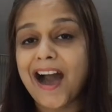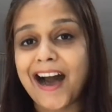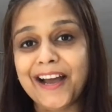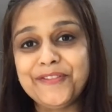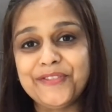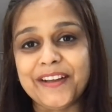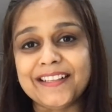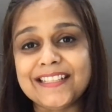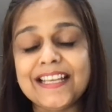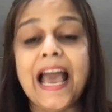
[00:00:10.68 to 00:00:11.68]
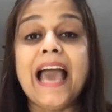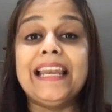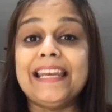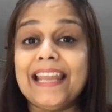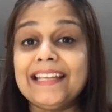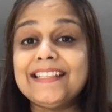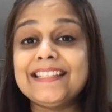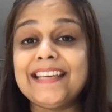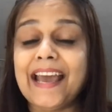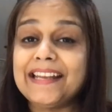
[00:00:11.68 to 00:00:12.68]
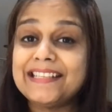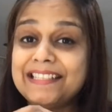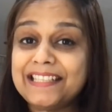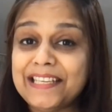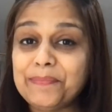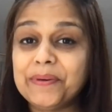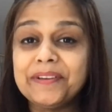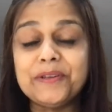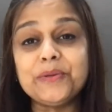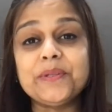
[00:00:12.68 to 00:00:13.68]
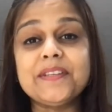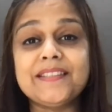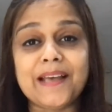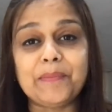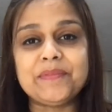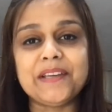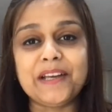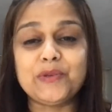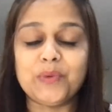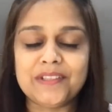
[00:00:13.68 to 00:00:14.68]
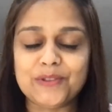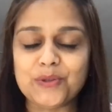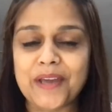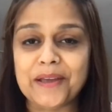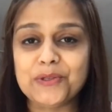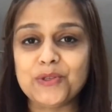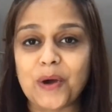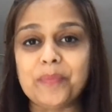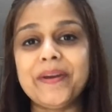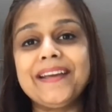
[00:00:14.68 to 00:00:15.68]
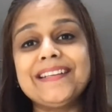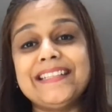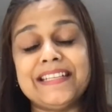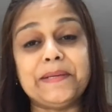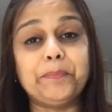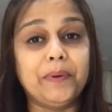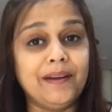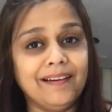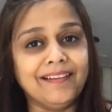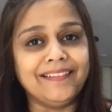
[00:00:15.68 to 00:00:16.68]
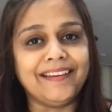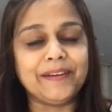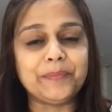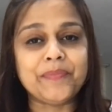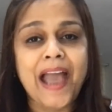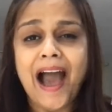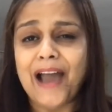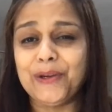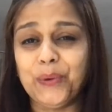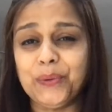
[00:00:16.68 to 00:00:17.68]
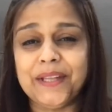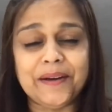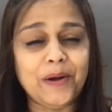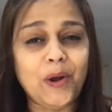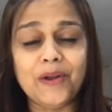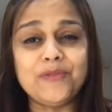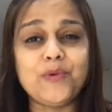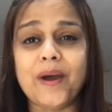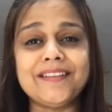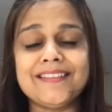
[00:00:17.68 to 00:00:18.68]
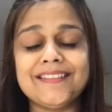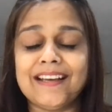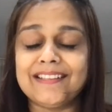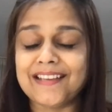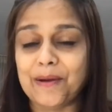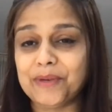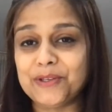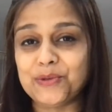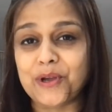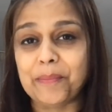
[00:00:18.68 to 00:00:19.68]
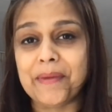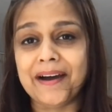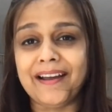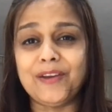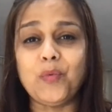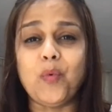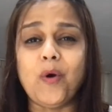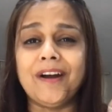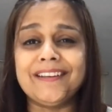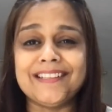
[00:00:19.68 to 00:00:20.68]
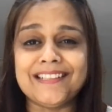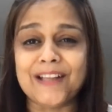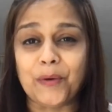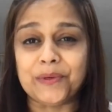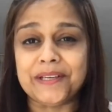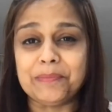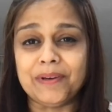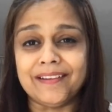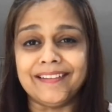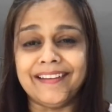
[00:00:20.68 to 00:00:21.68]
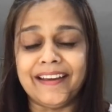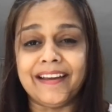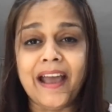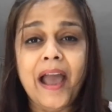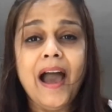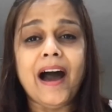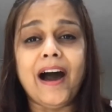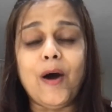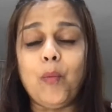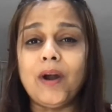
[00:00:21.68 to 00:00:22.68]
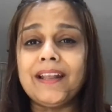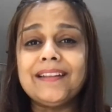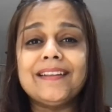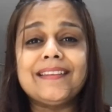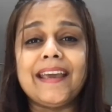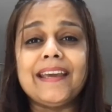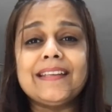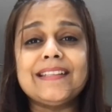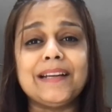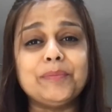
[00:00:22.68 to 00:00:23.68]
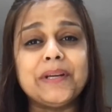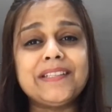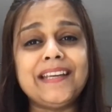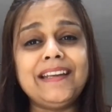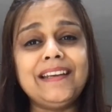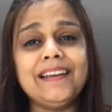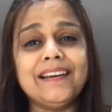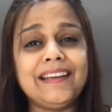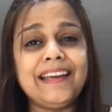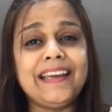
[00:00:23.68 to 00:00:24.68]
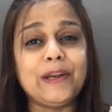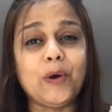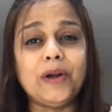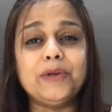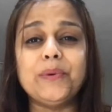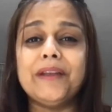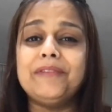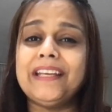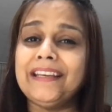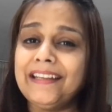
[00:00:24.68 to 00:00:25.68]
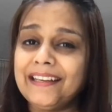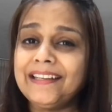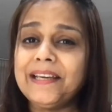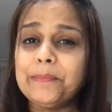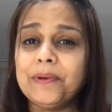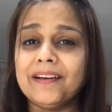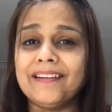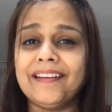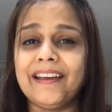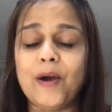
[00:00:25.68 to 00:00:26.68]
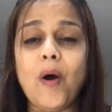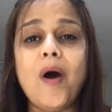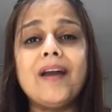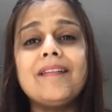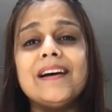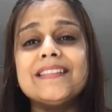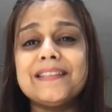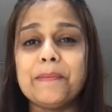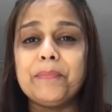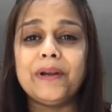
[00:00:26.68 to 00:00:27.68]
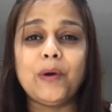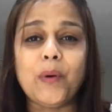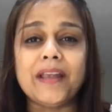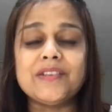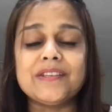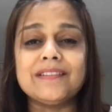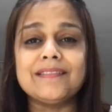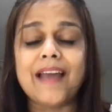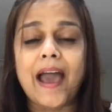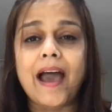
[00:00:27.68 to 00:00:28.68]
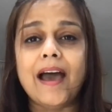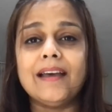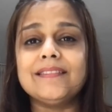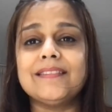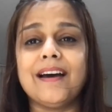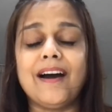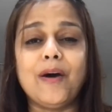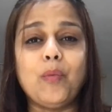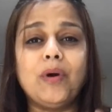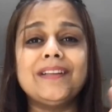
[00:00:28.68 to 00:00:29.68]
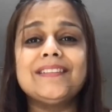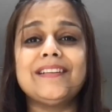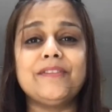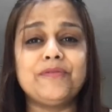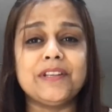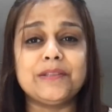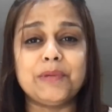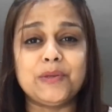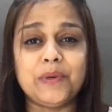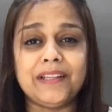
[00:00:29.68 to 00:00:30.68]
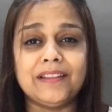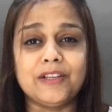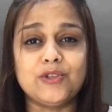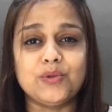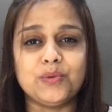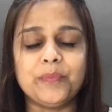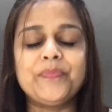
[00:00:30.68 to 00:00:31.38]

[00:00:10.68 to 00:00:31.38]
Hi friends, let's get deeper into this subject with today's topic, deep learning. I know there are a lot of questions that's coming to your mind. What is now deep learning? What are the things that machine learning cannot do and we need deep learning? Or a simple question as what is the difference between the two?